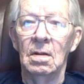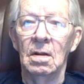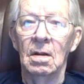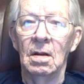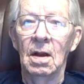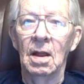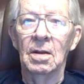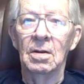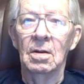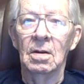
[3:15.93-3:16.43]

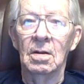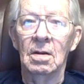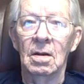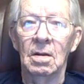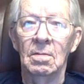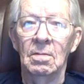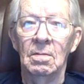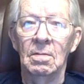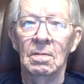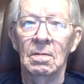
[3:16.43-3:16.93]

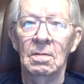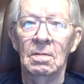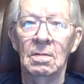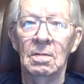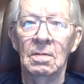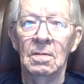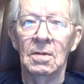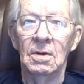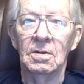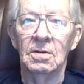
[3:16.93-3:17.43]
letter
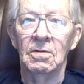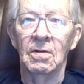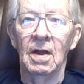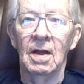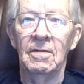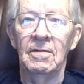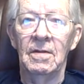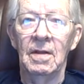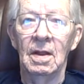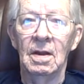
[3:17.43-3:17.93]

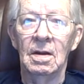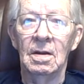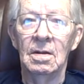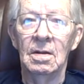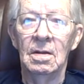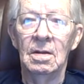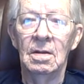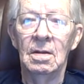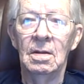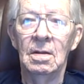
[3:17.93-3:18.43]
engraved in it,
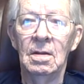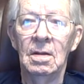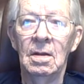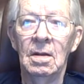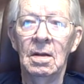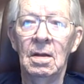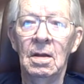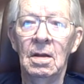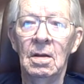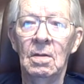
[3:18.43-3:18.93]

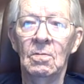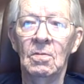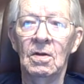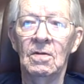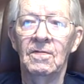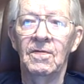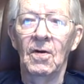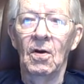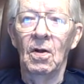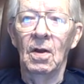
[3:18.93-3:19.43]

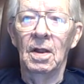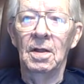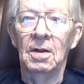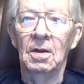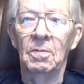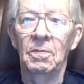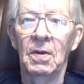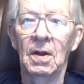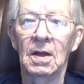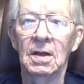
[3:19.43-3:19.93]
would fall
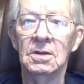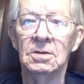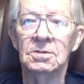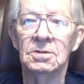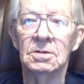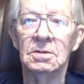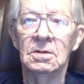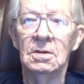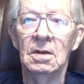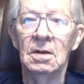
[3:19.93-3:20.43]
into
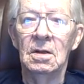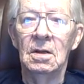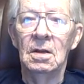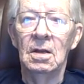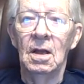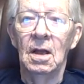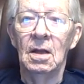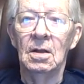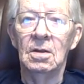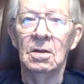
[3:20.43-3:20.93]
place.
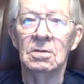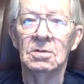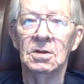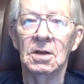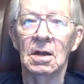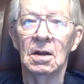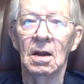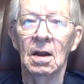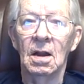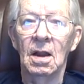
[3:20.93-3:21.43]
And you
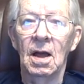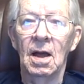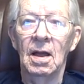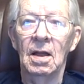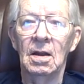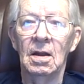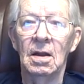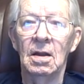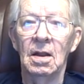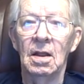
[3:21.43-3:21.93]
set a
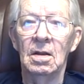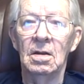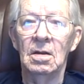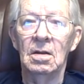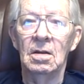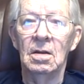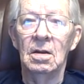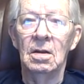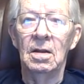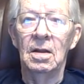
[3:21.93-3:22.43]
line, and
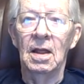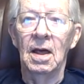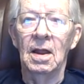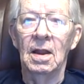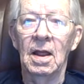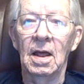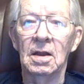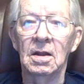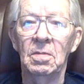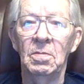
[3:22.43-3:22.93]
then that
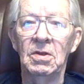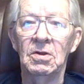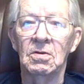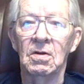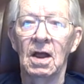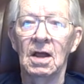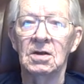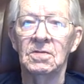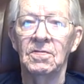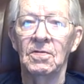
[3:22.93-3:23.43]
had to be
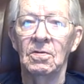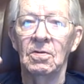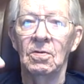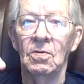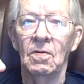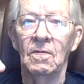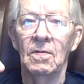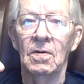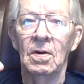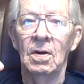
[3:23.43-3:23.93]
transferred
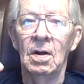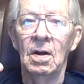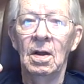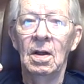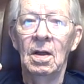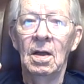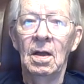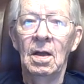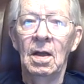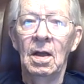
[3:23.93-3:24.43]
over
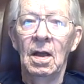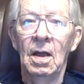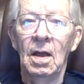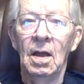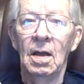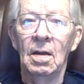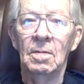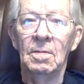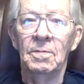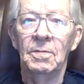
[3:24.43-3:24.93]

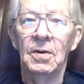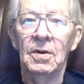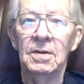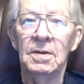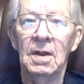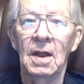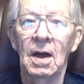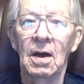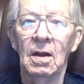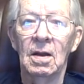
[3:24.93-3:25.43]
and put
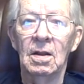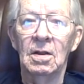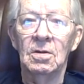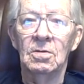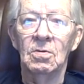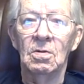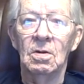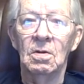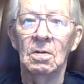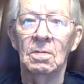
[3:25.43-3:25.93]
down
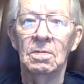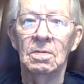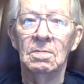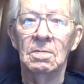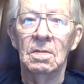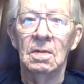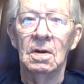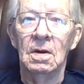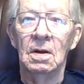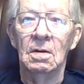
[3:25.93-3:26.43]
into
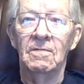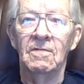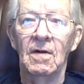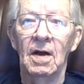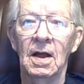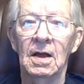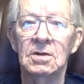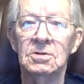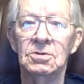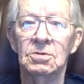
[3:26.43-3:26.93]
a
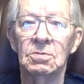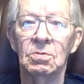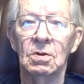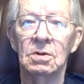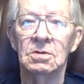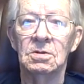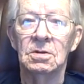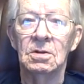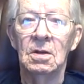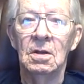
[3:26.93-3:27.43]
vise,
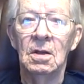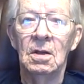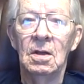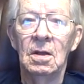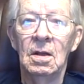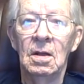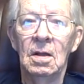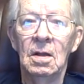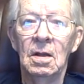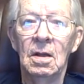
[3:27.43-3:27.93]
which
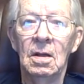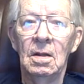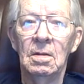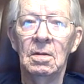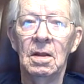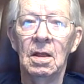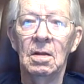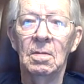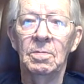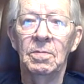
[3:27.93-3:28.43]

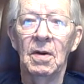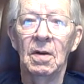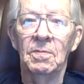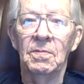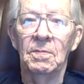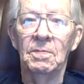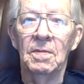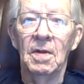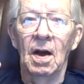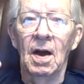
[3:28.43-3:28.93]
then
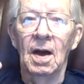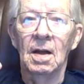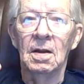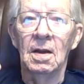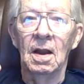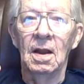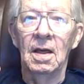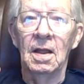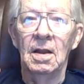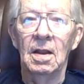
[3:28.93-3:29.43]
pumped hot
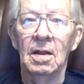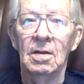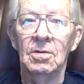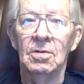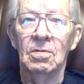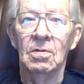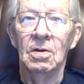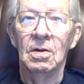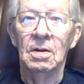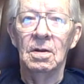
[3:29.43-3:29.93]
lead
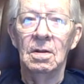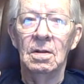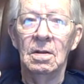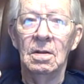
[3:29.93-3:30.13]
into it.